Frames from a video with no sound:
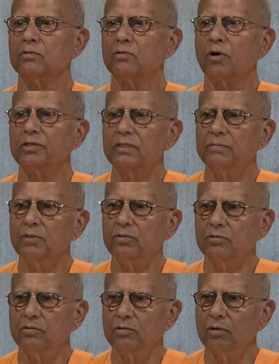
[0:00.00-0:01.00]

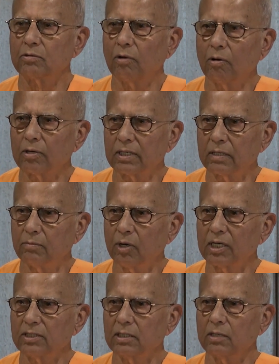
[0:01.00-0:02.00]
contribute to your order,
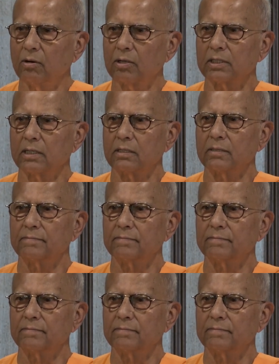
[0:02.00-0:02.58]
monastic order?